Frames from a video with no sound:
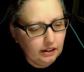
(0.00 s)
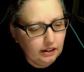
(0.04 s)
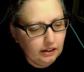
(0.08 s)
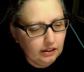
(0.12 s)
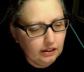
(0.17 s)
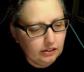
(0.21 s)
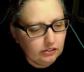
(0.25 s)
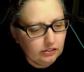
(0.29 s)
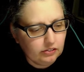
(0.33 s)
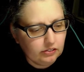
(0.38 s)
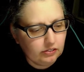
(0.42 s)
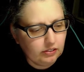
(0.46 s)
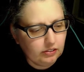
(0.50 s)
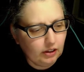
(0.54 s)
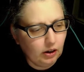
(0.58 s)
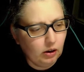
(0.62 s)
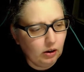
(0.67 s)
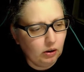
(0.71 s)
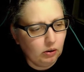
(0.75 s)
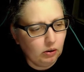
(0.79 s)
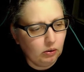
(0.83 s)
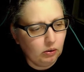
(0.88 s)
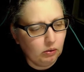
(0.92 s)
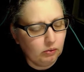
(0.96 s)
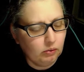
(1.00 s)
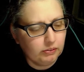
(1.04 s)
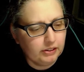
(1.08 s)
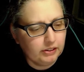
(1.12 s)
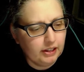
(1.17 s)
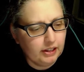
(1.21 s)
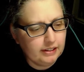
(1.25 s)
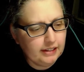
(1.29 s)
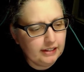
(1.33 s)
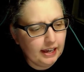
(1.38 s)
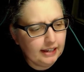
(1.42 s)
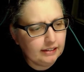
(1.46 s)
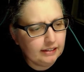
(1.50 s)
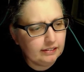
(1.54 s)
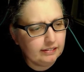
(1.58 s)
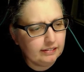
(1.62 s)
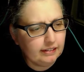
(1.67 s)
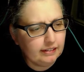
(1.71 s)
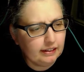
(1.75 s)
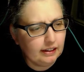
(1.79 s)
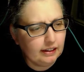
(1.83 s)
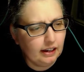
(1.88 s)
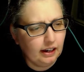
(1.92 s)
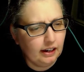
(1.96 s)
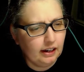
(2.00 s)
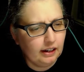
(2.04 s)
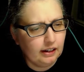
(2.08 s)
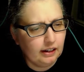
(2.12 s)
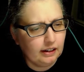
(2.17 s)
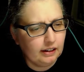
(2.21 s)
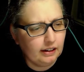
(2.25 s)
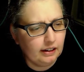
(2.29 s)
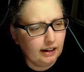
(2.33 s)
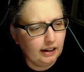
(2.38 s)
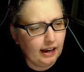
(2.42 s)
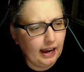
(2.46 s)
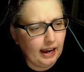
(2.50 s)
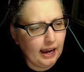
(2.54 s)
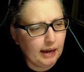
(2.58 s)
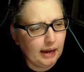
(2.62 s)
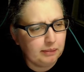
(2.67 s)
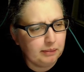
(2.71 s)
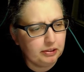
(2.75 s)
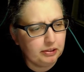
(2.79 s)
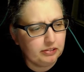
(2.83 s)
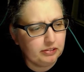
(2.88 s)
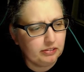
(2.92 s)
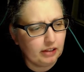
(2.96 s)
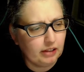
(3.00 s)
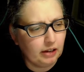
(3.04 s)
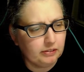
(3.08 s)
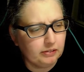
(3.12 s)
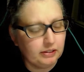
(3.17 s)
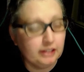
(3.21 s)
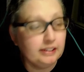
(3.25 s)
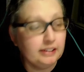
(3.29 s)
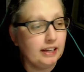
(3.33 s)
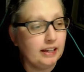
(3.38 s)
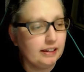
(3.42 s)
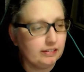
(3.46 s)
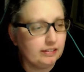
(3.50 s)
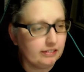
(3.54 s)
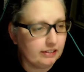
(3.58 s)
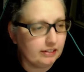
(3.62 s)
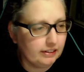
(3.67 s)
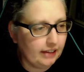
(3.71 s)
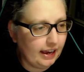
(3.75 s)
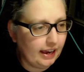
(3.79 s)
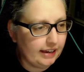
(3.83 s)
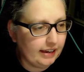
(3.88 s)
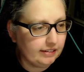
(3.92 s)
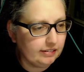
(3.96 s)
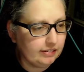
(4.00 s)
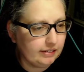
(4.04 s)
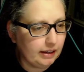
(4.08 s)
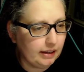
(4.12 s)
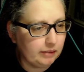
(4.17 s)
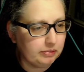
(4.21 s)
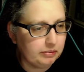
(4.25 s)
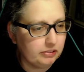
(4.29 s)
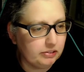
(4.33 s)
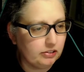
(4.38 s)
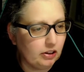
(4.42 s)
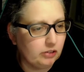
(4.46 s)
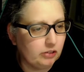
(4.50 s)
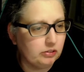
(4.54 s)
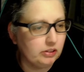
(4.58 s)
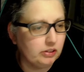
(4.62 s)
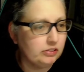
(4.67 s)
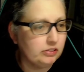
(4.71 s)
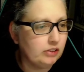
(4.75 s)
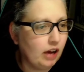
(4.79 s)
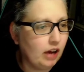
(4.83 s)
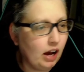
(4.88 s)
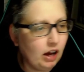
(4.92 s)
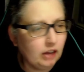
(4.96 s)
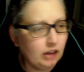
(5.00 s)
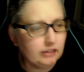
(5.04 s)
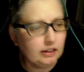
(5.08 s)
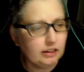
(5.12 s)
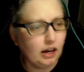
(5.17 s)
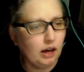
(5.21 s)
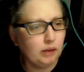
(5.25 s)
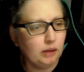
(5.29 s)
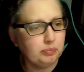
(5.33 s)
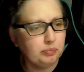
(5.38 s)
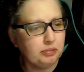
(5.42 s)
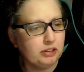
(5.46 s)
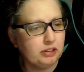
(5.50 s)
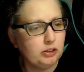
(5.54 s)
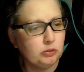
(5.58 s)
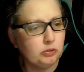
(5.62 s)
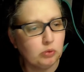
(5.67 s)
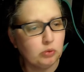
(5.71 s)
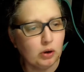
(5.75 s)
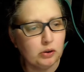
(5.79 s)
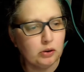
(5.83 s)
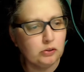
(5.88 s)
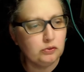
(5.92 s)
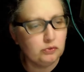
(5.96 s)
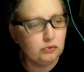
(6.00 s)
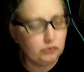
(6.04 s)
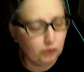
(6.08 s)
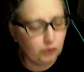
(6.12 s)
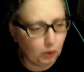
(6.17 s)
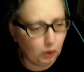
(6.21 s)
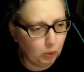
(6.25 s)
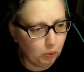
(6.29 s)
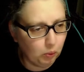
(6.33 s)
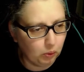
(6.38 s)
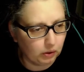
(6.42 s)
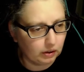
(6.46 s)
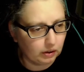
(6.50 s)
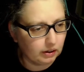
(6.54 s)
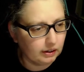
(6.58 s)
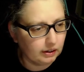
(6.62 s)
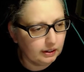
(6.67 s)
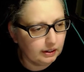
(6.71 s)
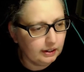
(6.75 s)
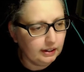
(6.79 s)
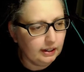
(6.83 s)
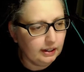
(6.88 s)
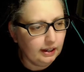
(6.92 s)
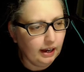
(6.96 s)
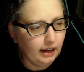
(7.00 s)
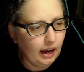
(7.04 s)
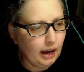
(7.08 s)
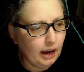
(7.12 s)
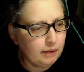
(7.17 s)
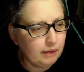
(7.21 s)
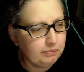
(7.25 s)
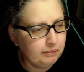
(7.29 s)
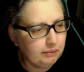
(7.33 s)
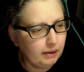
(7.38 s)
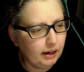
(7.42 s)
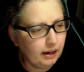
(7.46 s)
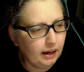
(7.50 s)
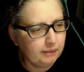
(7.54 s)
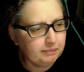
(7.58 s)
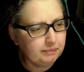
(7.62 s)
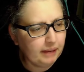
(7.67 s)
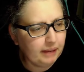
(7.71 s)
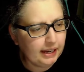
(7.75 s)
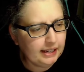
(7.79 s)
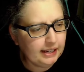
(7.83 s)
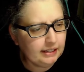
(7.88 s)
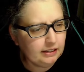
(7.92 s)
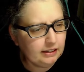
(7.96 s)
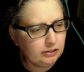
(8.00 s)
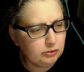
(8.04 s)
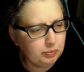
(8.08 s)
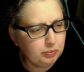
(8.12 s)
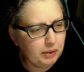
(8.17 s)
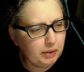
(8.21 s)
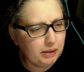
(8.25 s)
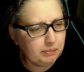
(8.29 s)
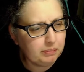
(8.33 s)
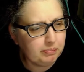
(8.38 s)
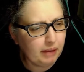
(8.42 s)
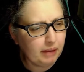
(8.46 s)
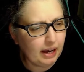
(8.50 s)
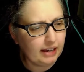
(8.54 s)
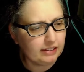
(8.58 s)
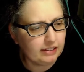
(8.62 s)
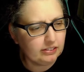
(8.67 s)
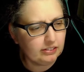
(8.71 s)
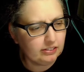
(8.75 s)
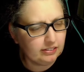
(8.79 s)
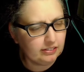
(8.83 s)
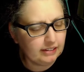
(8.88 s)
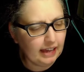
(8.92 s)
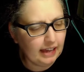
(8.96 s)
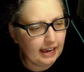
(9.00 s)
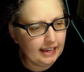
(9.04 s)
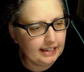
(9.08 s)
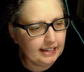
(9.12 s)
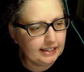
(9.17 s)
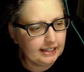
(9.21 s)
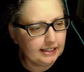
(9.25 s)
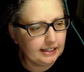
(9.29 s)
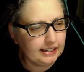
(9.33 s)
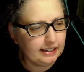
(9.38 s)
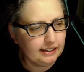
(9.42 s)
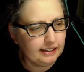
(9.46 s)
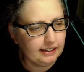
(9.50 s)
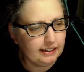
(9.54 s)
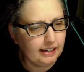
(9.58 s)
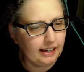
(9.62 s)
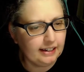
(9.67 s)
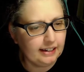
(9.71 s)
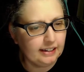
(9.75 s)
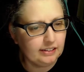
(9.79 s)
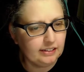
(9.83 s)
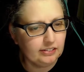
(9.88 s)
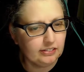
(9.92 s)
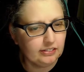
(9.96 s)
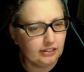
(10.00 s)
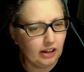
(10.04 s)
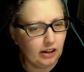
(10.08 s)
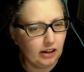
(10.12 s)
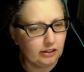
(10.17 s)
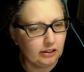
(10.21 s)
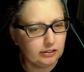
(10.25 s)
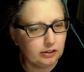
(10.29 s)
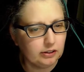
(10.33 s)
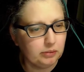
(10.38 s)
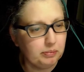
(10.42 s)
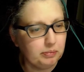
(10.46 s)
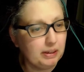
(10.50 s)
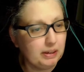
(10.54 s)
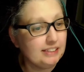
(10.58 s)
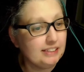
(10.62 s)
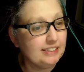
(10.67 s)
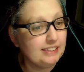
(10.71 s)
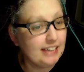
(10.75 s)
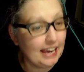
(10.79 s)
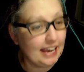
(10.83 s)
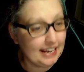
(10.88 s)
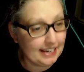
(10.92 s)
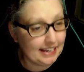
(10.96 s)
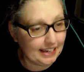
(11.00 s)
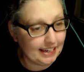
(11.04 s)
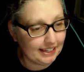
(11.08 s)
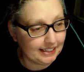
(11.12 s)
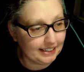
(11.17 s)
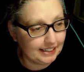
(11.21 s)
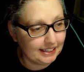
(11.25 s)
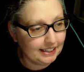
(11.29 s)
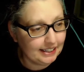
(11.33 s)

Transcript: so the next episode, the next to last episode, is Autopsy Room 4. A man is bitten by a snake and he's thought to be dead.